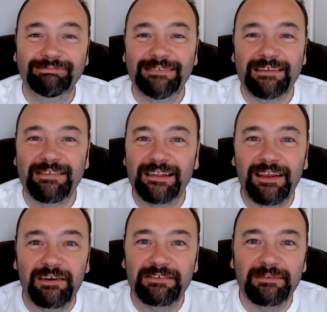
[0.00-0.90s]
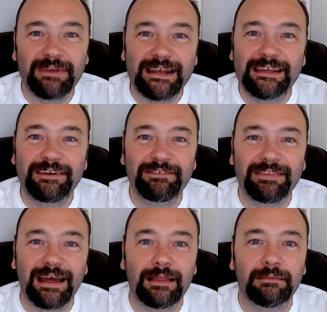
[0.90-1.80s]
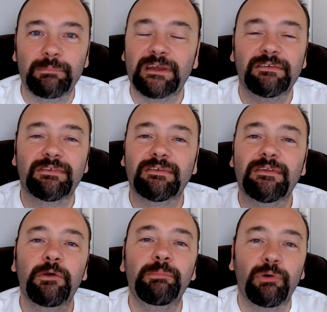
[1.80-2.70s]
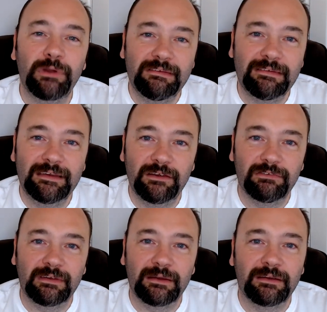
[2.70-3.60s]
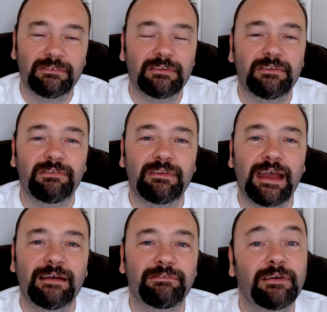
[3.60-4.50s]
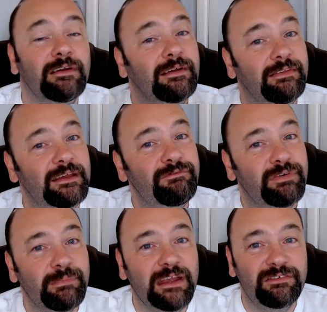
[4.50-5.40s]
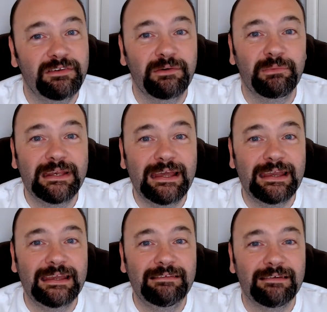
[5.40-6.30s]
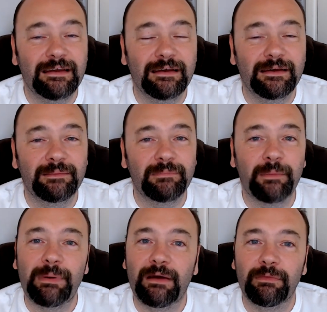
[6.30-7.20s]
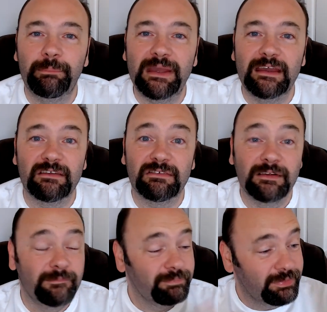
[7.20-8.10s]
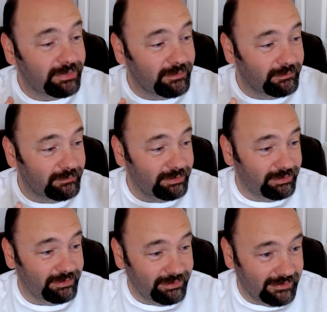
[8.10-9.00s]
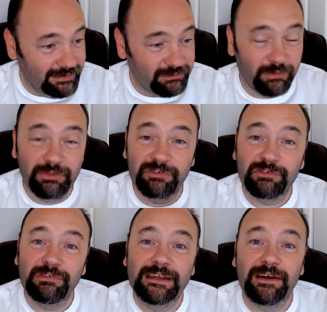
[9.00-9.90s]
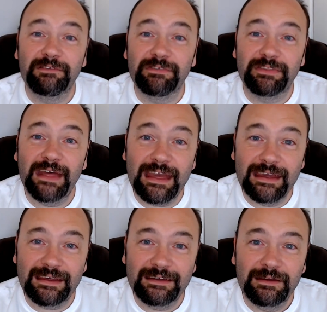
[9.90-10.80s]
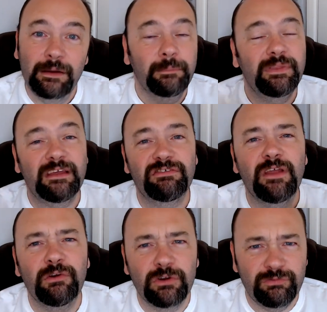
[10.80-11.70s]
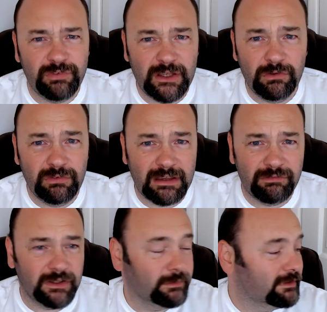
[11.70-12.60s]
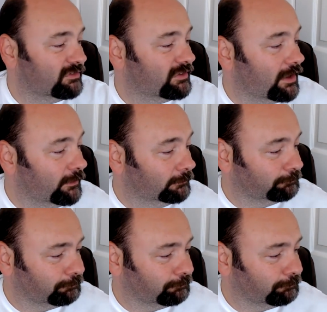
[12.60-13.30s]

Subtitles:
that's the last I'm gonna use that, because there's no point in using it, because it doesn't have the information that we need about the beers. It's on the screen over there. That's no good for you, dear viewer. So